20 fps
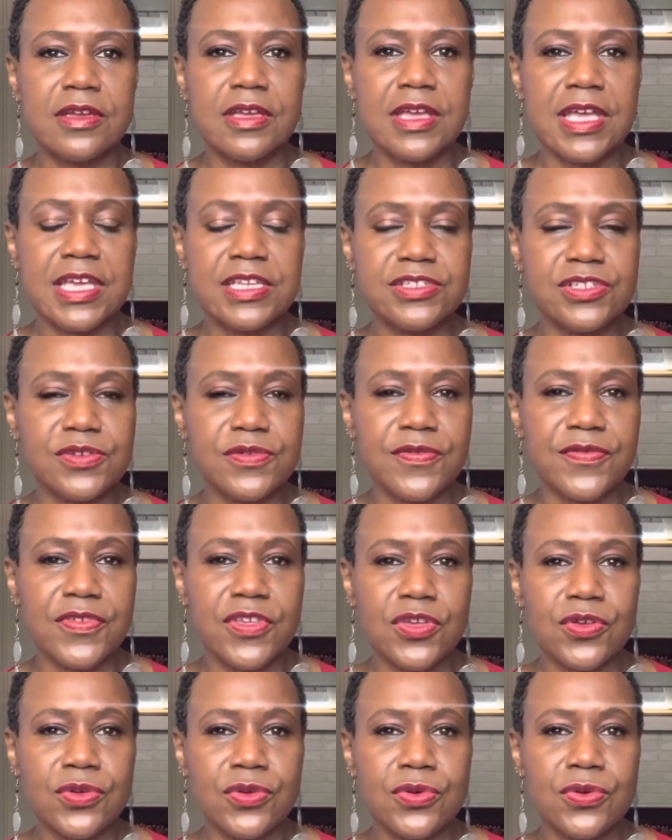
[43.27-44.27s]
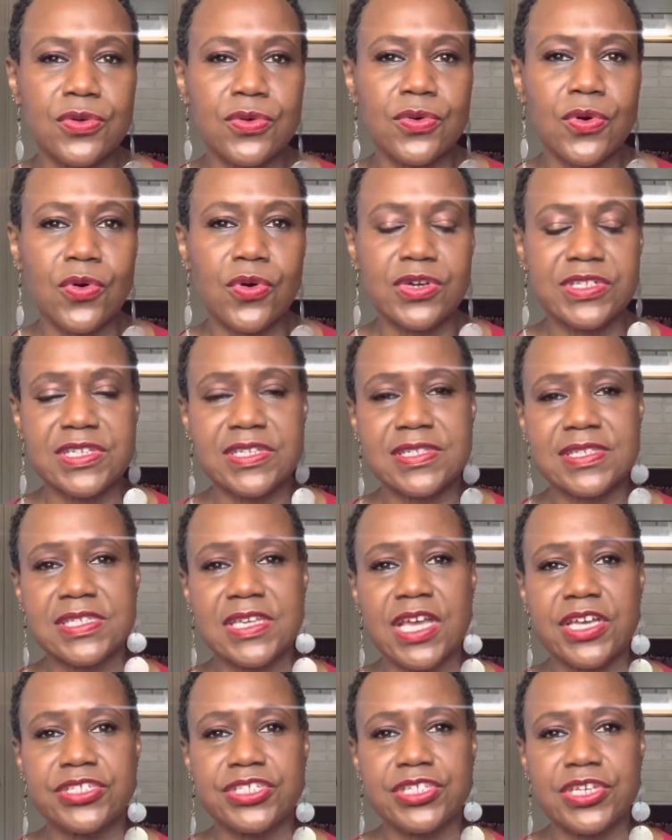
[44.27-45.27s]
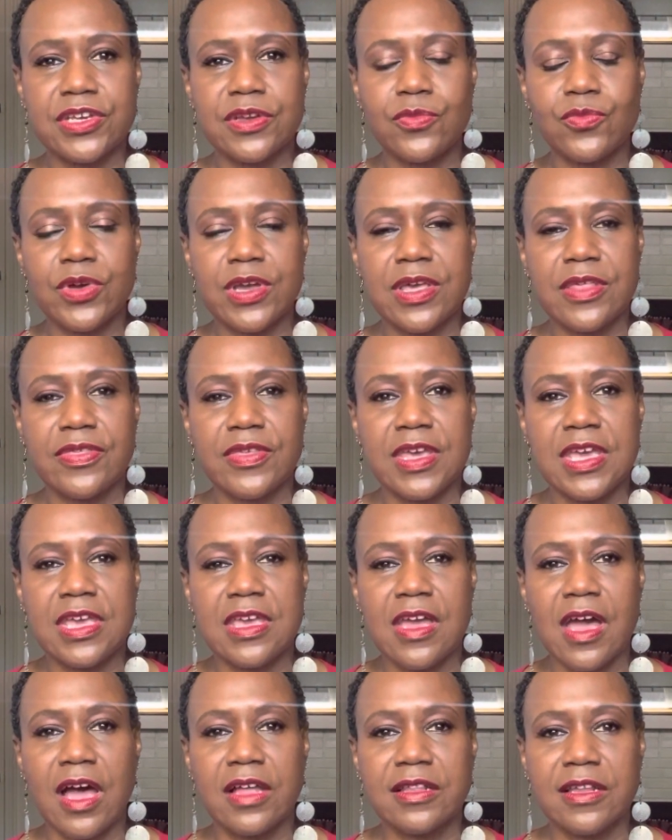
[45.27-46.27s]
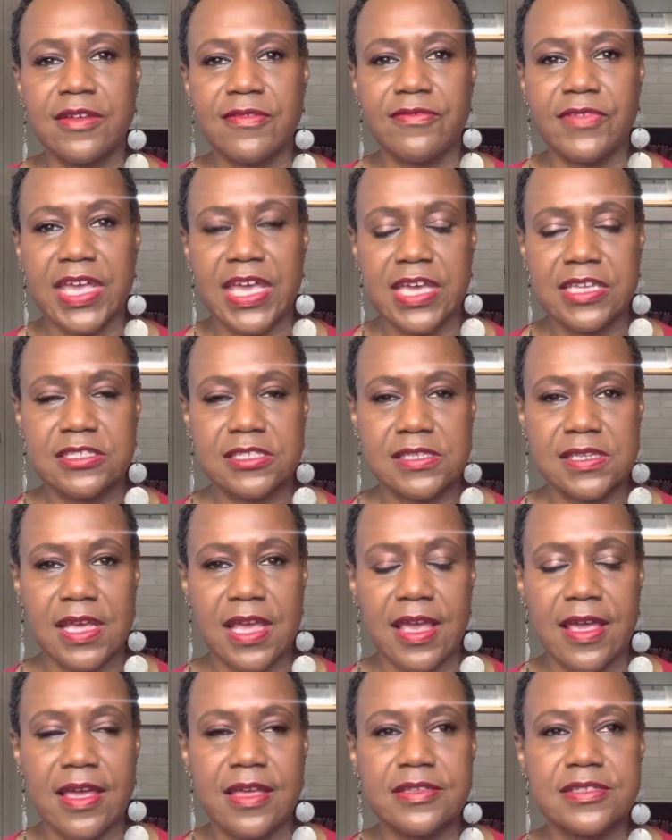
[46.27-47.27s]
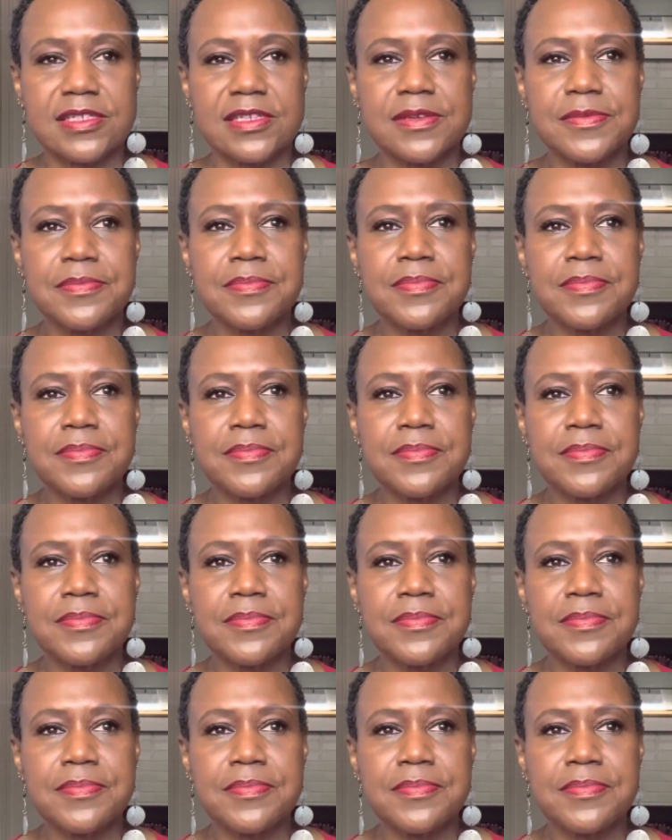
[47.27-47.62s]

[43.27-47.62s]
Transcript: interview or discussion with Iyanla Vanzant.